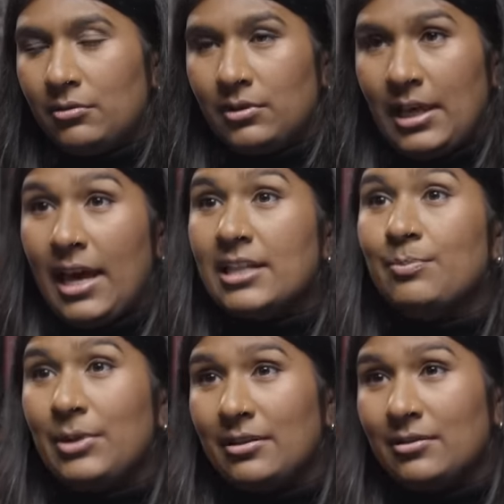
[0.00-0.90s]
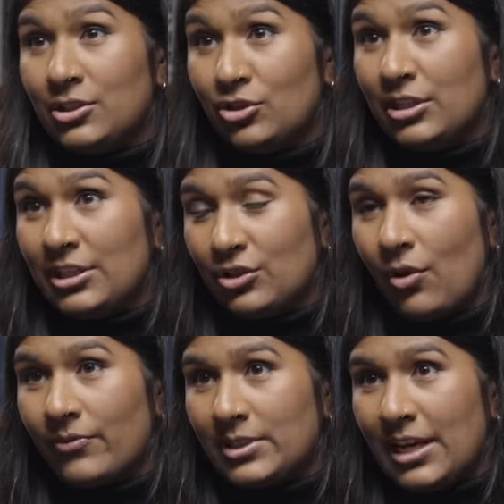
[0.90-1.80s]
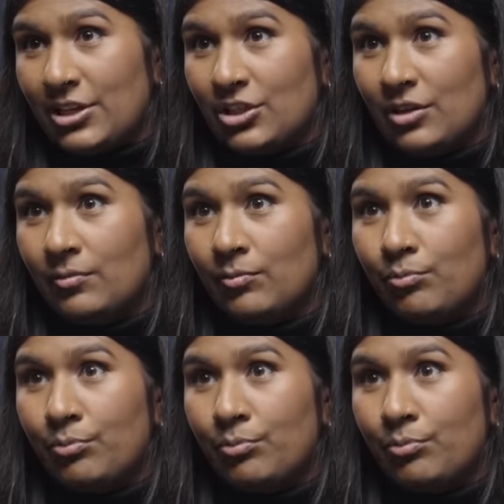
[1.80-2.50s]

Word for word: there has been a strategic conversation,